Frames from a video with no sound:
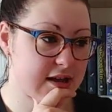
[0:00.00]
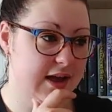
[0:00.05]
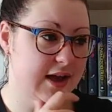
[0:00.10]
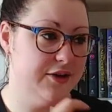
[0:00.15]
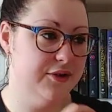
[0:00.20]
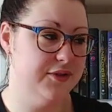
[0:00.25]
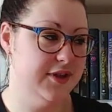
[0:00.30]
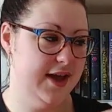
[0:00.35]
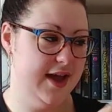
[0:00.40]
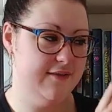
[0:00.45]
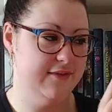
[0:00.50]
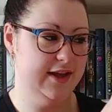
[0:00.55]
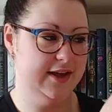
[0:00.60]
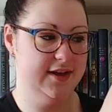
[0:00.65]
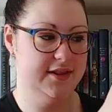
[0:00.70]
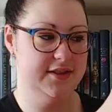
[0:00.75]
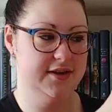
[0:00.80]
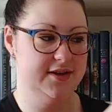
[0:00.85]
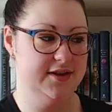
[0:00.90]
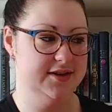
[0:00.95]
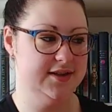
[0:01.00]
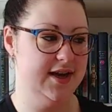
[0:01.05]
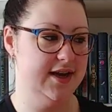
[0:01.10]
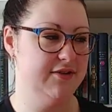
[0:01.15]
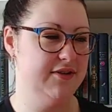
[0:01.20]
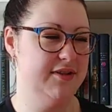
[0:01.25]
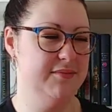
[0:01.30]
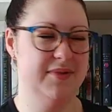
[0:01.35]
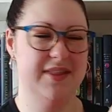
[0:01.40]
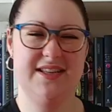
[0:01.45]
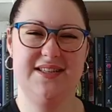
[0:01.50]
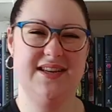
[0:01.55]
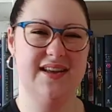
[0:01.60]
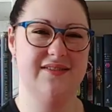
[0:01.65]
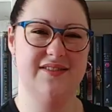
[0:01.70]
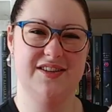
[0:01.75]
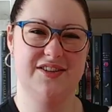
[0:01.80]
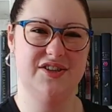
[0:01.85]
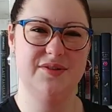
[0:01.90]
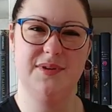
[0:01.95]
I know they have like the design on them. They still
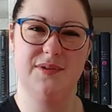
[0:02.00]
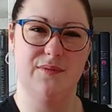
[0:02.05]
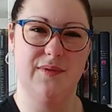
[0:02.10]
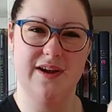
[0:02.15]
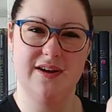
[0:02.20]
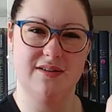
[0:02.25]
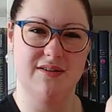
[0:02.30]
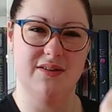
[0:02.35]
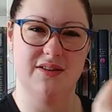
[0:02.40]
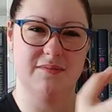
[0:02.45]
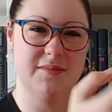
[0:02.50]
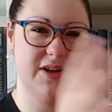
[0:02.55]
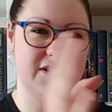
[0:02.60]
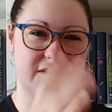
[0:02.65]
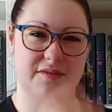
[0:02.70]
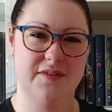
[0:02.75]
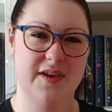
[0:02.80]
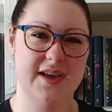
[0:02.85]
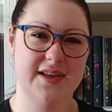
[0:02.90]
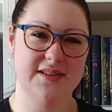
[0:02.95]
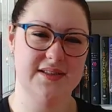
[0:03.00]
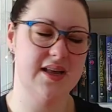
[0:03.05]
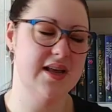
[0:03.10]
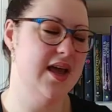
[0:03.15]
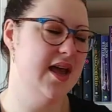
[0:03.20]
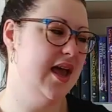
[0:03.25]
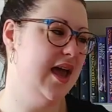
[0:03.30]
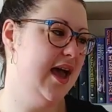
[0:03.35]
have the stupid white girl in the middle face.